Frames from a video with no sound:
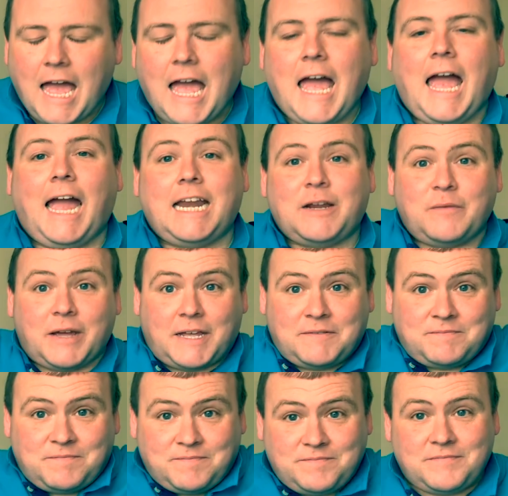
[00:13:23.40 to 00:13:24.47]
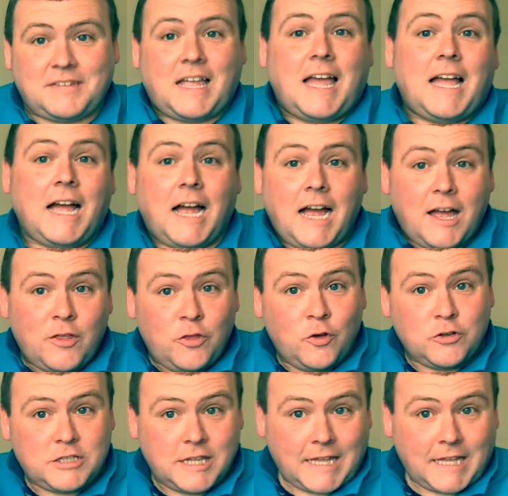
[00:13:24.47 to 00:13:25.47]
Anyway, those are the